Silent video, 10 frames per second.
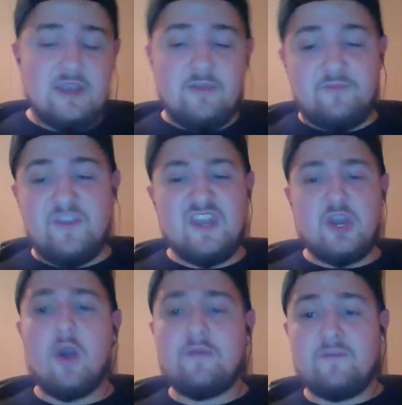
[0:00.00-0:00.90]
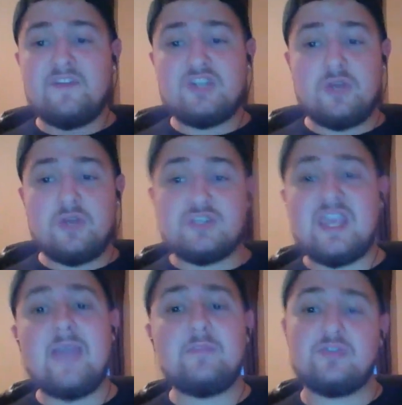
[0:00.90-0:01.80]
feeding off of each other's
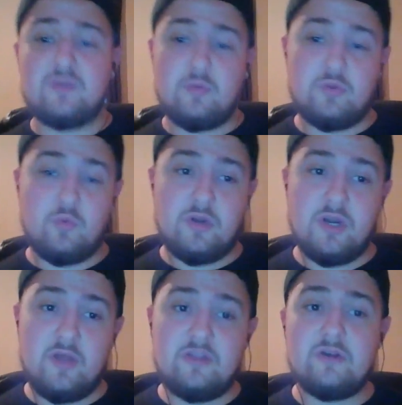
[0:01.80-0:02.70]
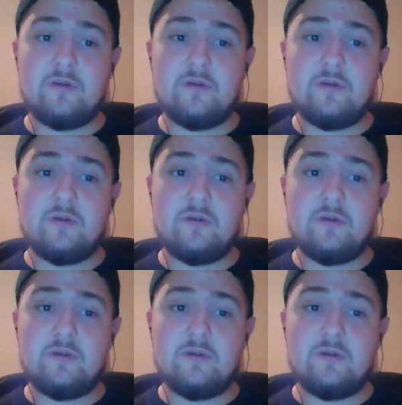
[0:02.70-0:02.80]
chemistry with one another.